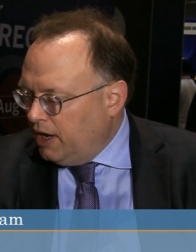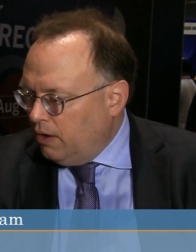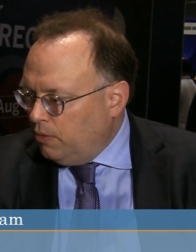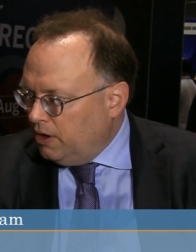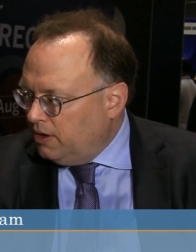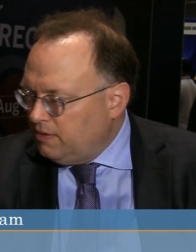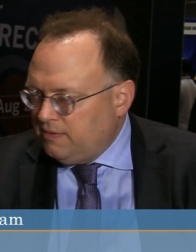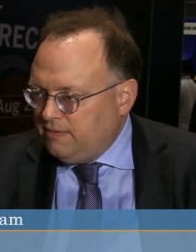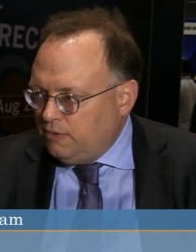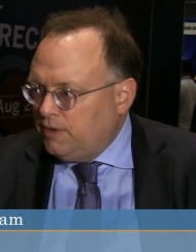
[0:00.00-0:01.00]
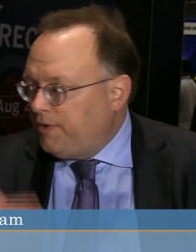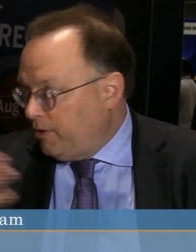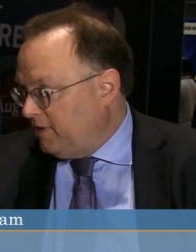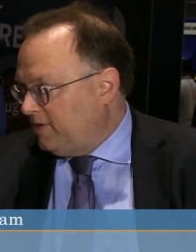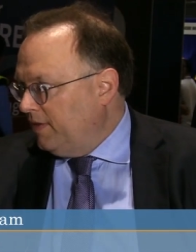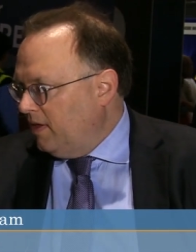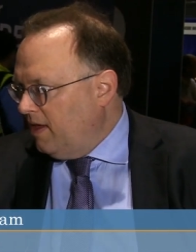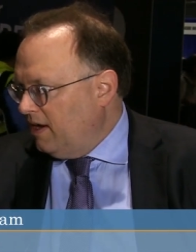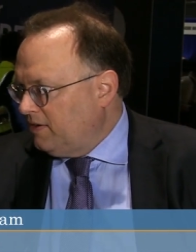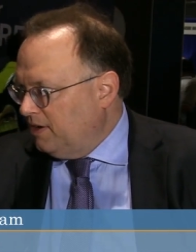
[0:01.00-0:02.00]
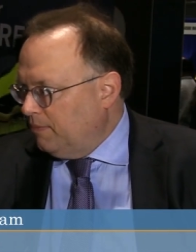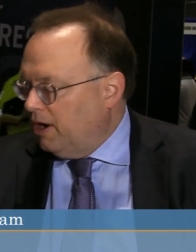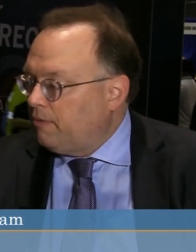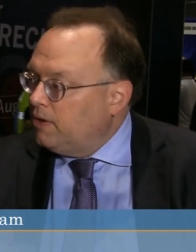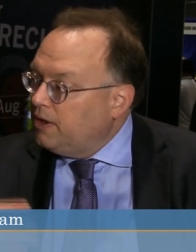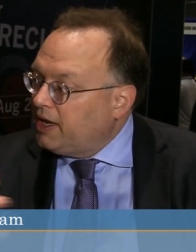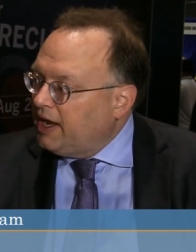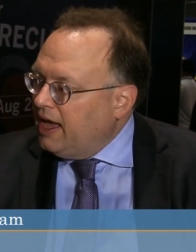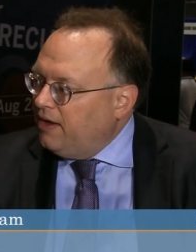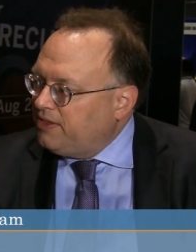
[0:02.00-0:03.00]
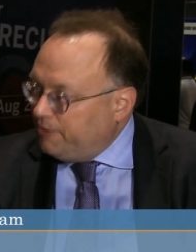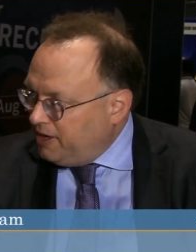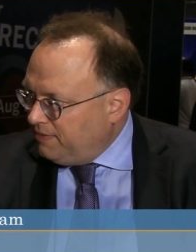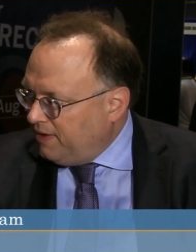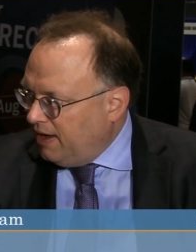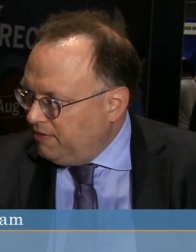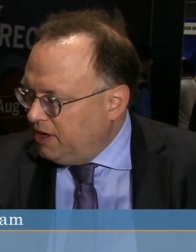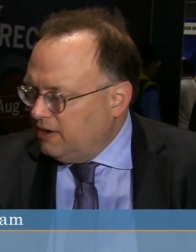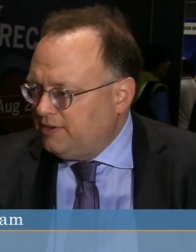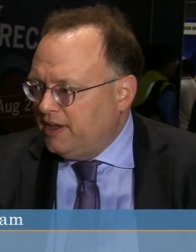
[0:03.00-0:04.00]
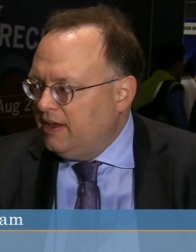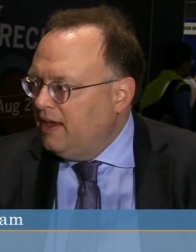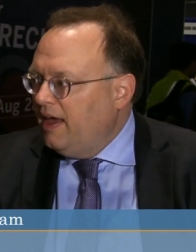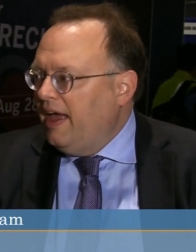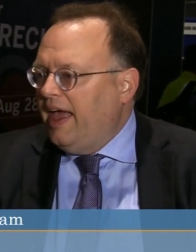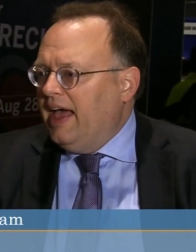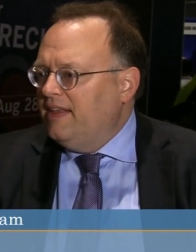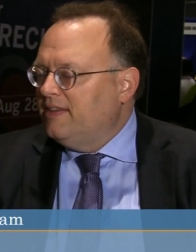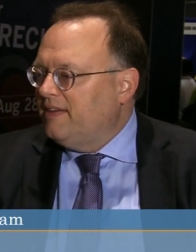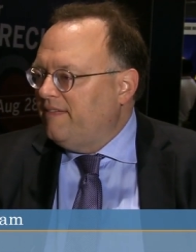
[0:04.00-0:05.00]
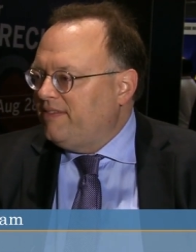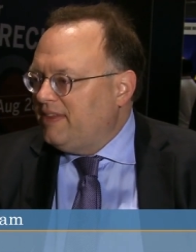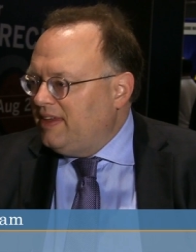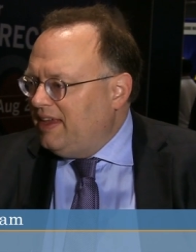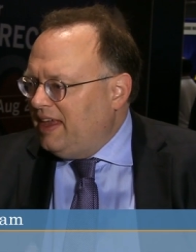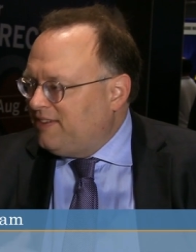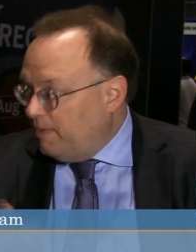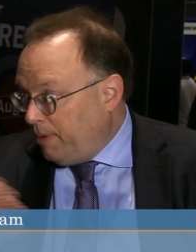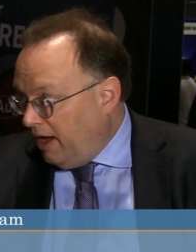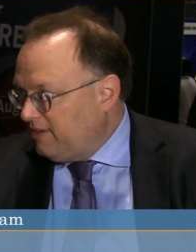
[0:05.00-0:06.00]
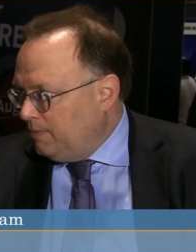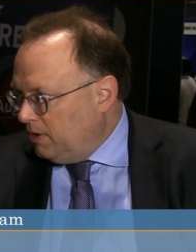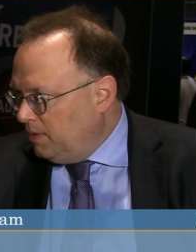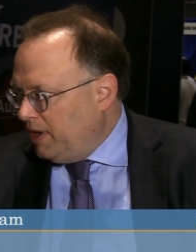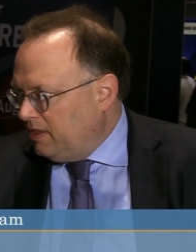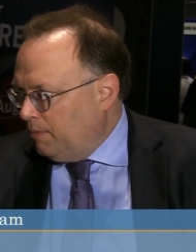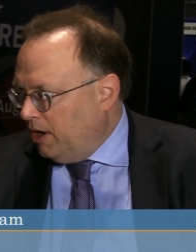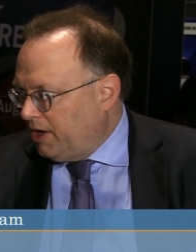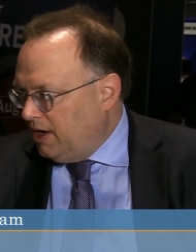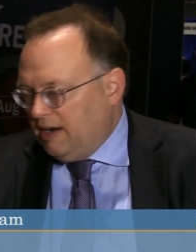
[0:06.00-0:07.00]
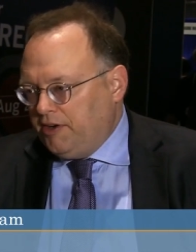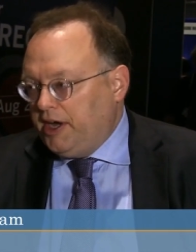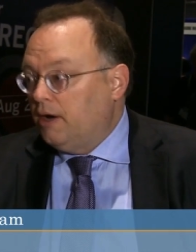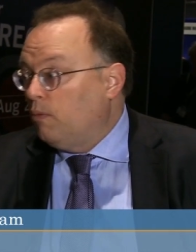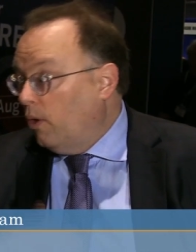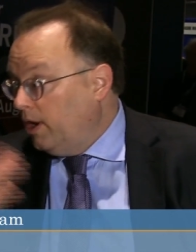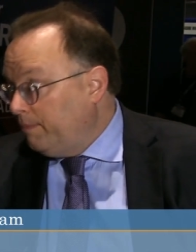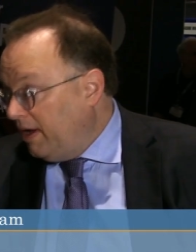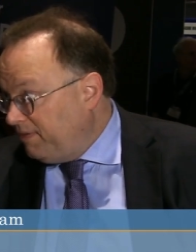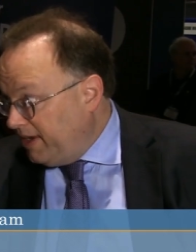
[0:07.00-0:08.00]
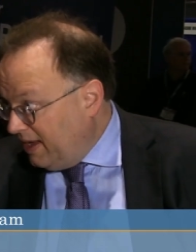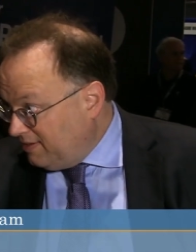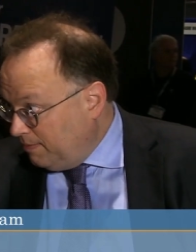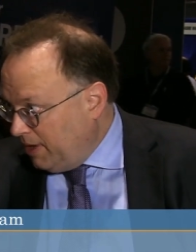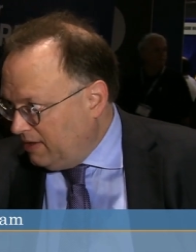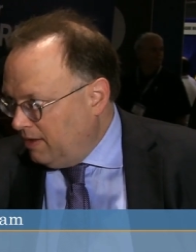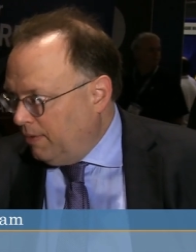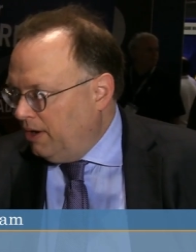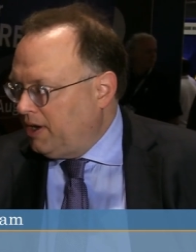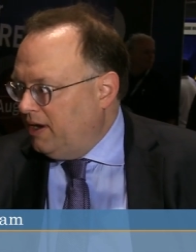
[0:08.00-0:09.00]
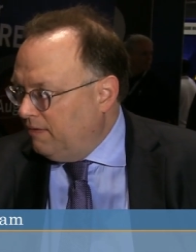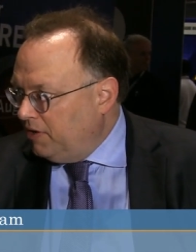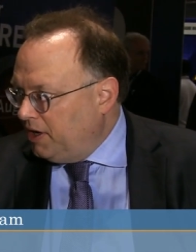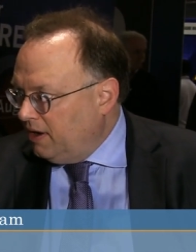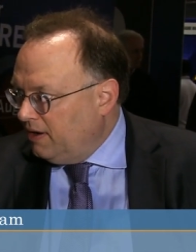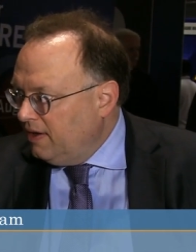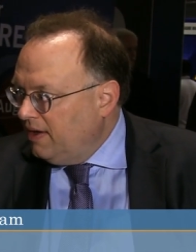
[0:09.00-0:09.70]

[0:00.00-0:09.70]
know, we're focused on the long-term mark. We're looking out 3 to 5 years, and it's impossible to beat the market every year. Warren Buffett hasn't beaten the market every year,